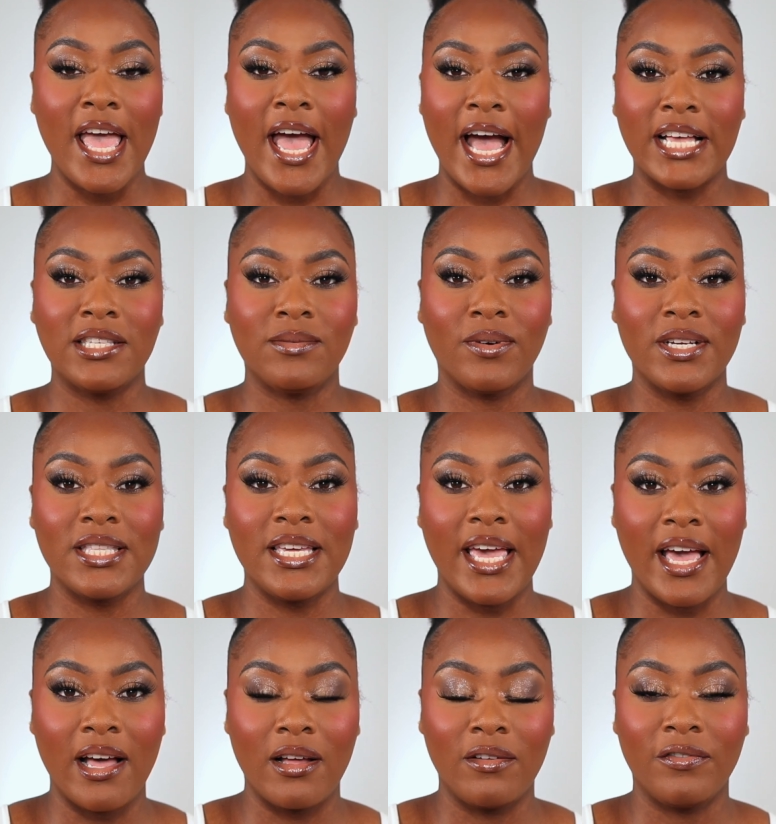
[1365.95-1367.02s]
As for the e
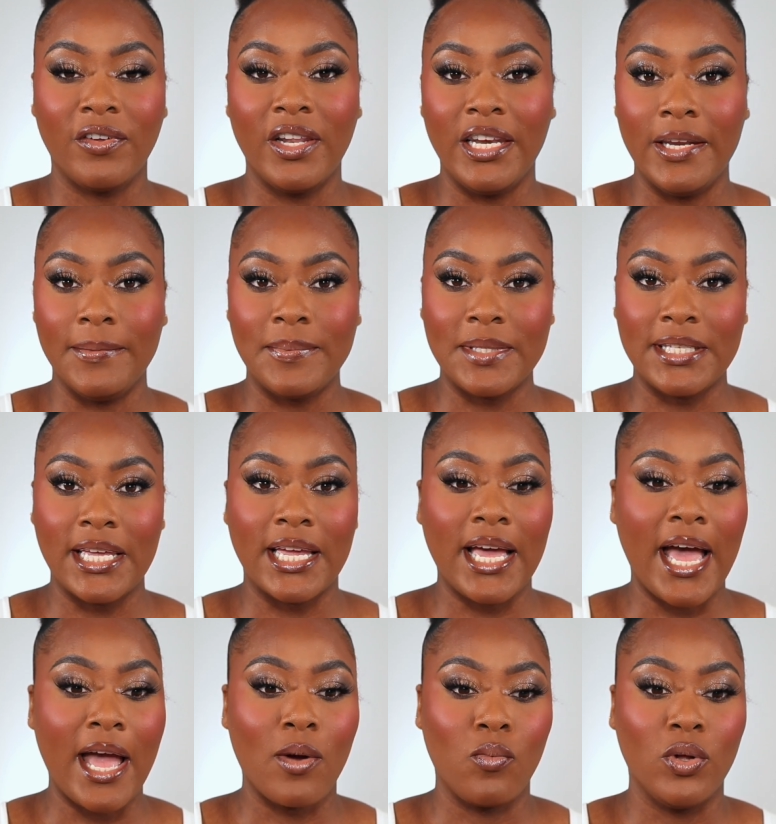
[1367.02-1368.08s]
l f lipstick,
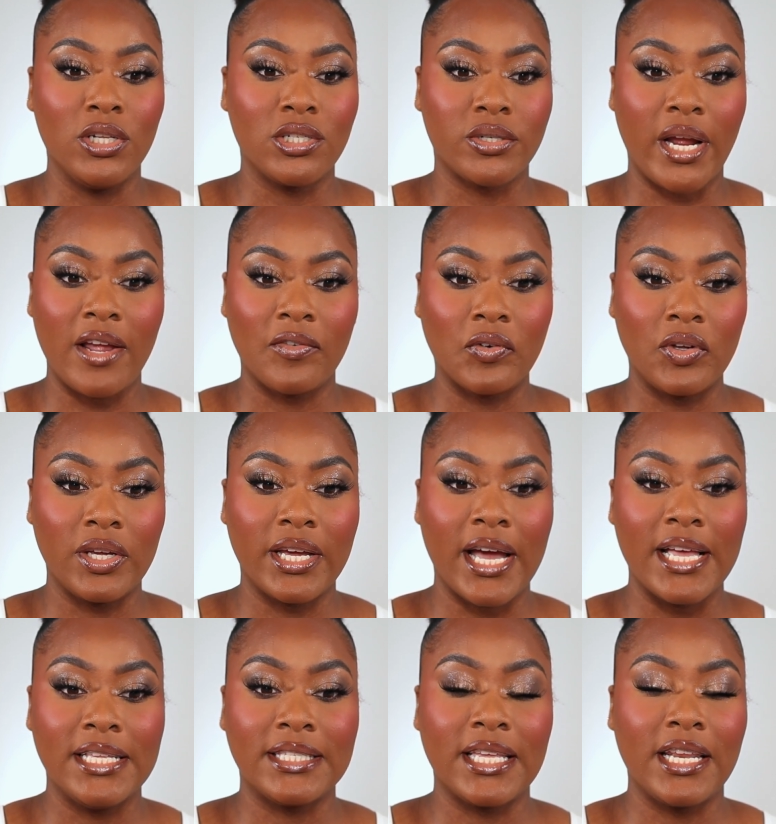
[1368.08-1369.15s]
I will try it for you
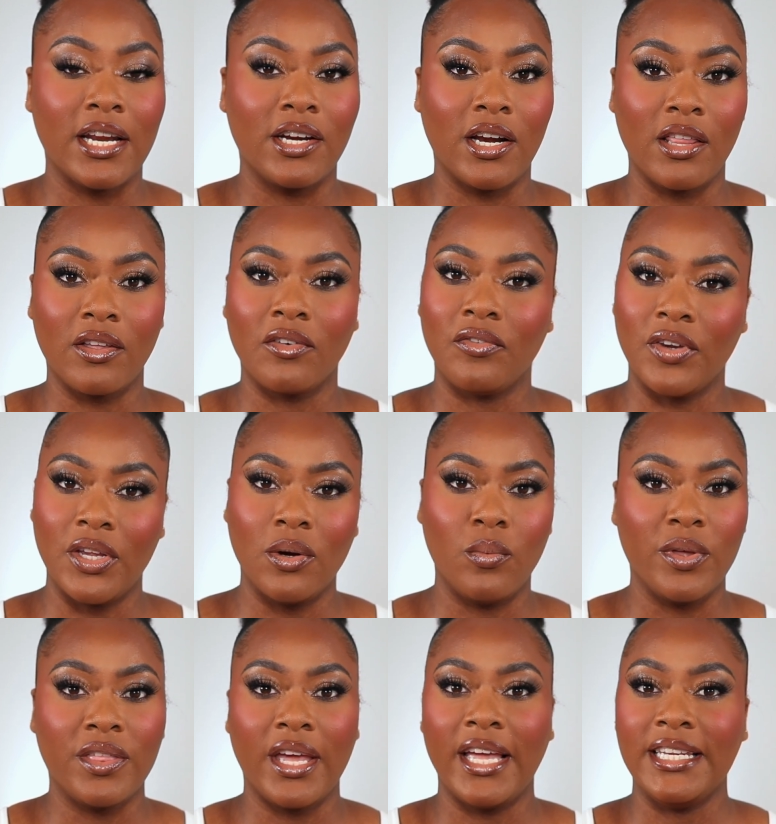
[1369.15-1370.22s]
guys in another video
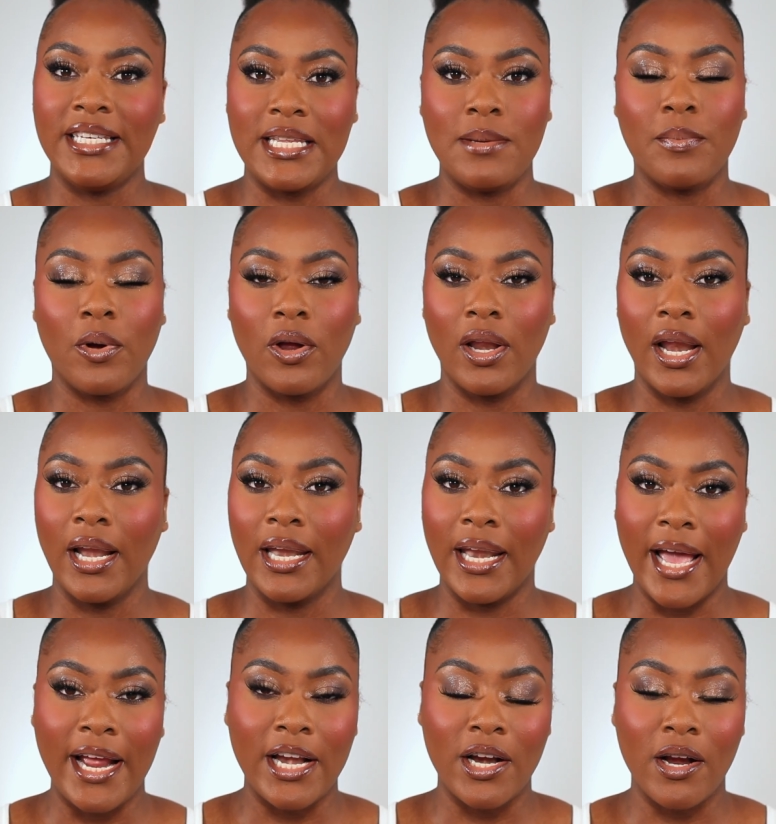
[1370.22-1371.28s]
with a deeper
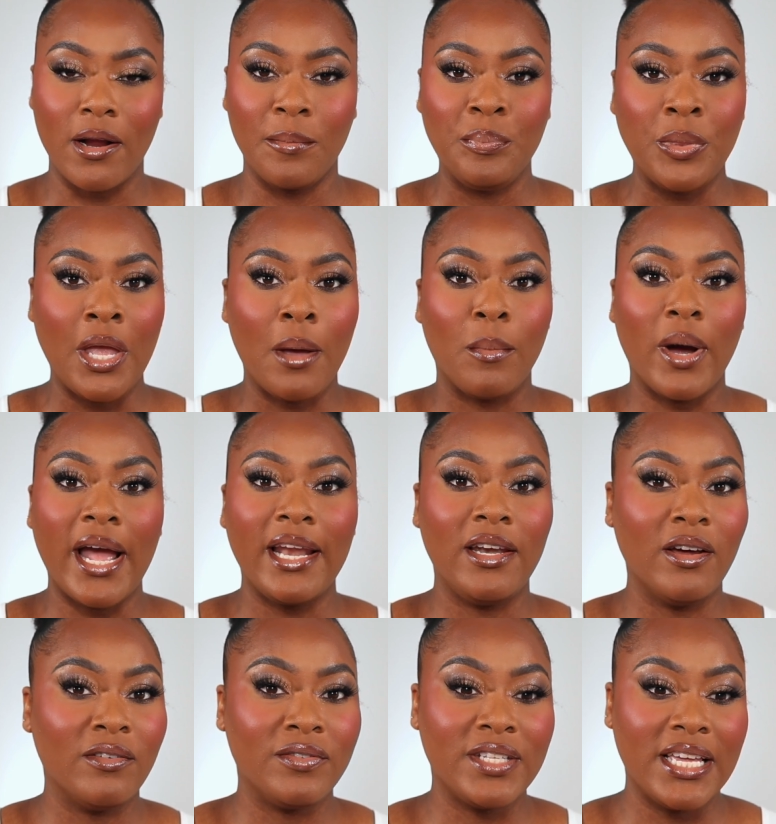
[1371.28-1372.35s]
liner, but I
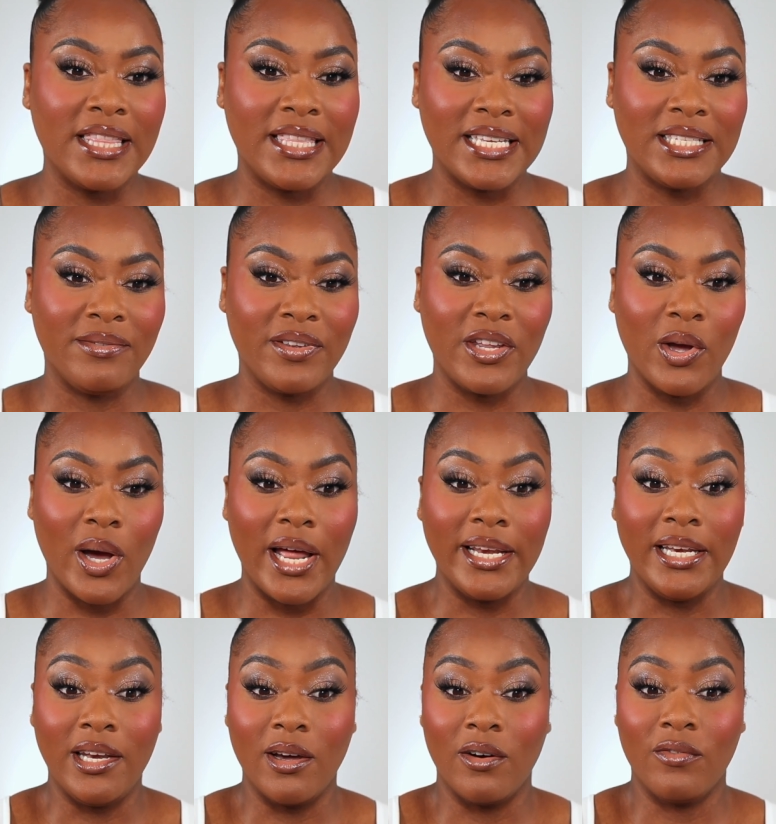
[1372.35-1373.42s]
loved this video. I I
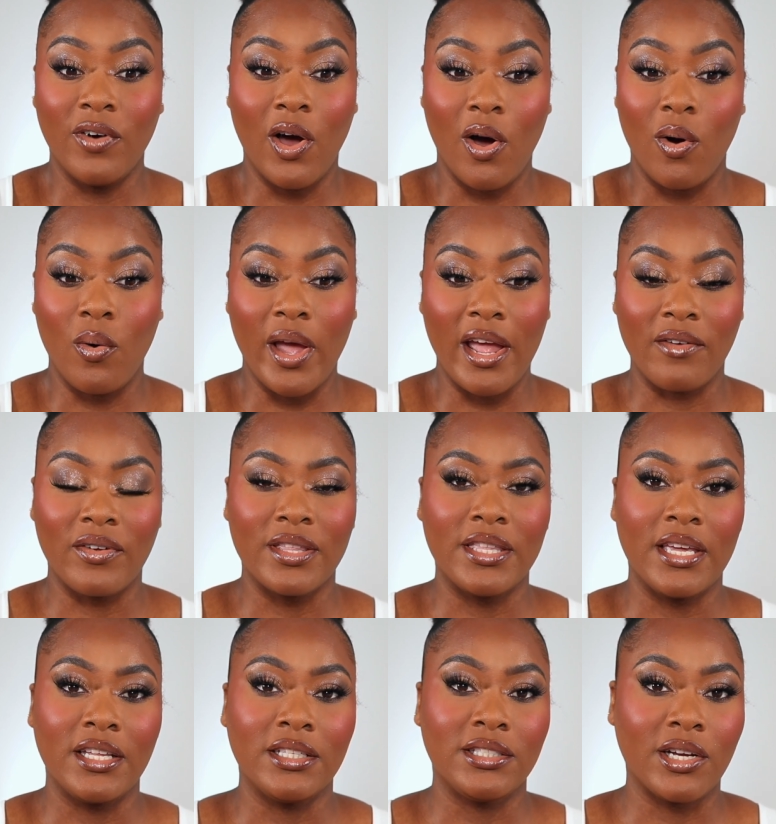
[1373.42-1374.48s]
love how
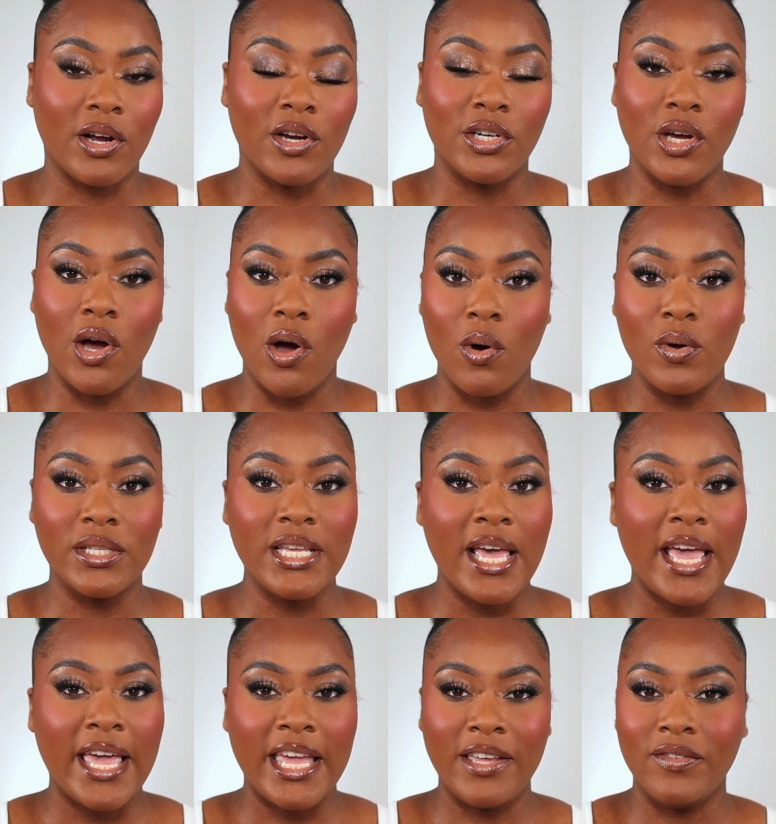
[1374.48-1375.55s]
everything turned out,
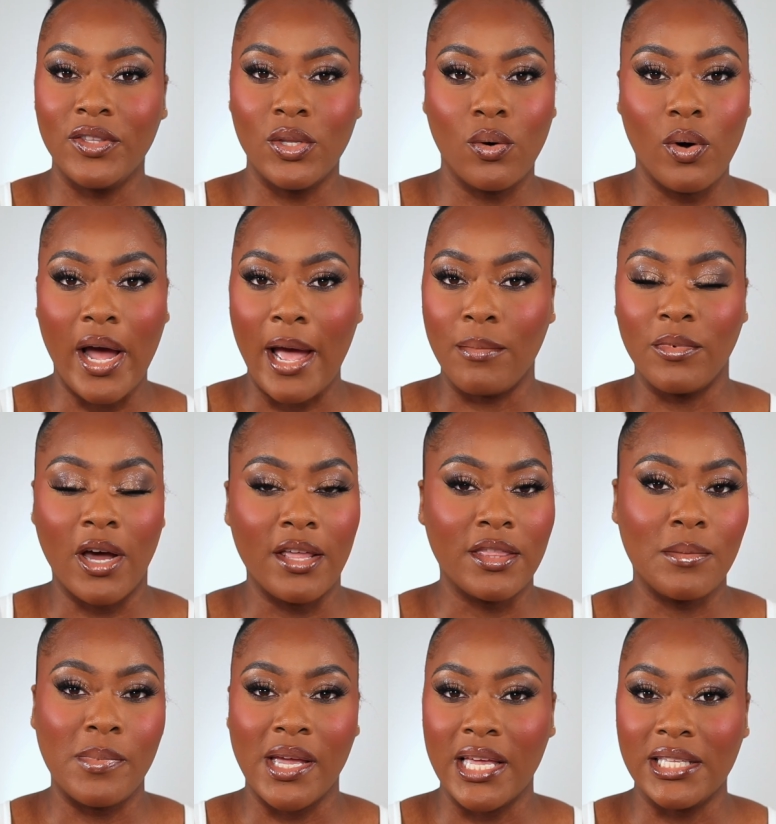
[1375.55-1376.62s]
even though I'm not the
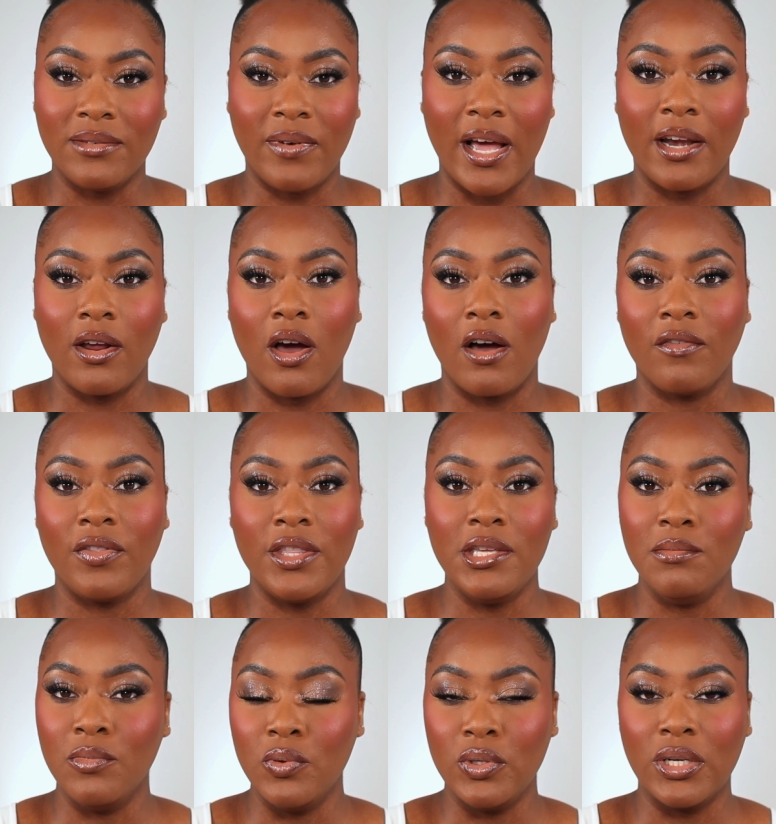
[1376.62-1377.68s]
biggest fan of the
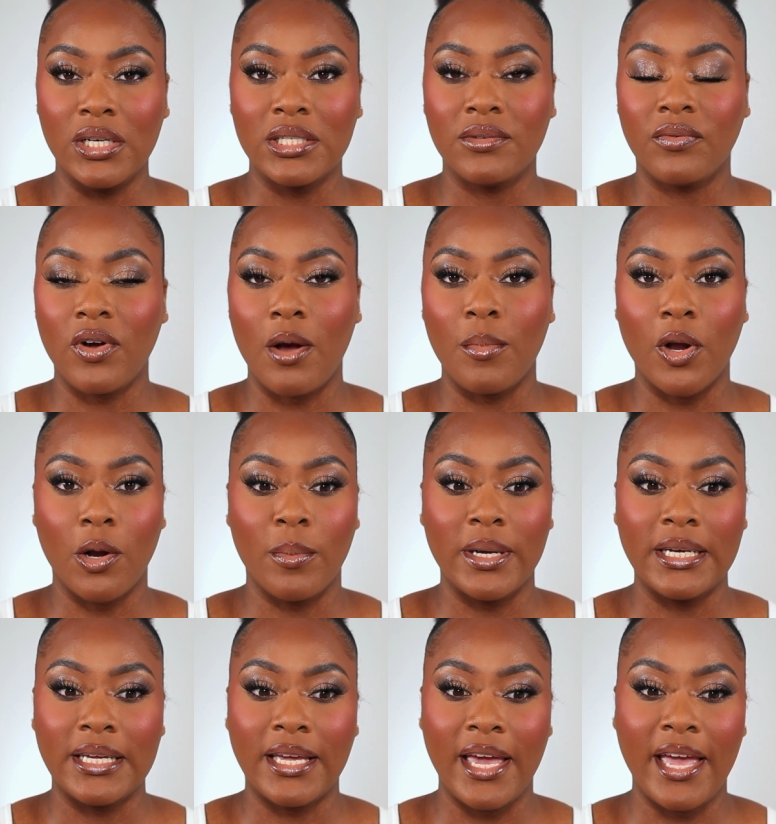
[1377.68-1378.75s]
Moon Dust from Urban
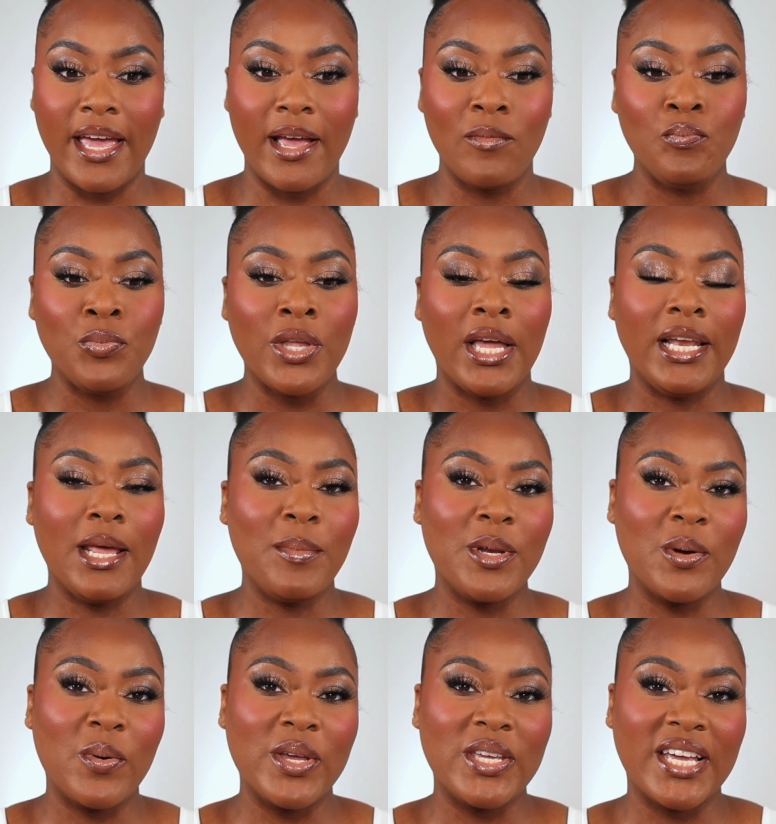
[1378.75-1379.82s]
Decay. Let me
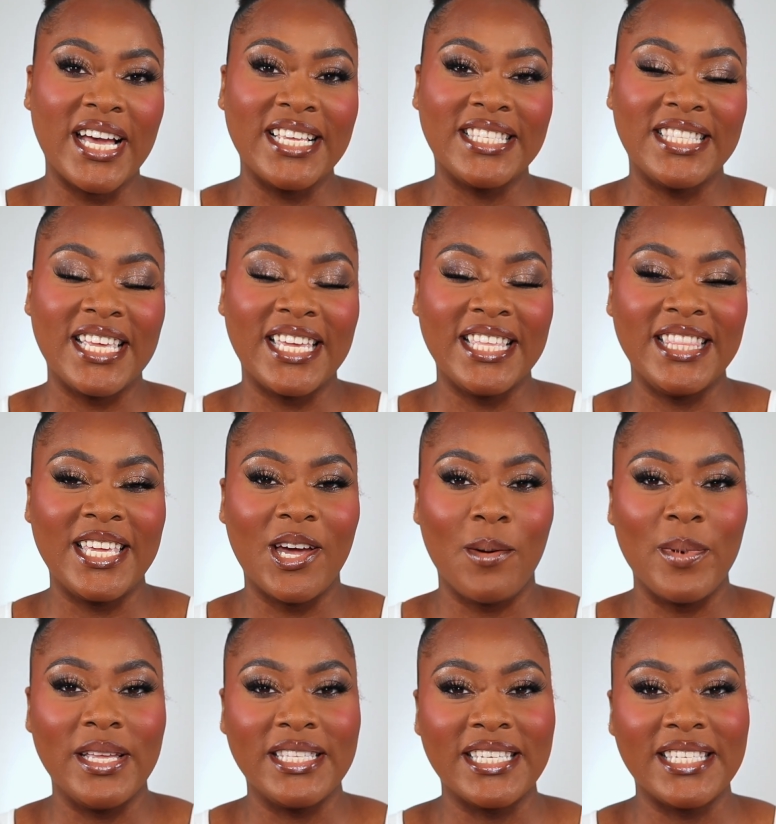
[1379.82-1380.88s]
know what you guys think in the comment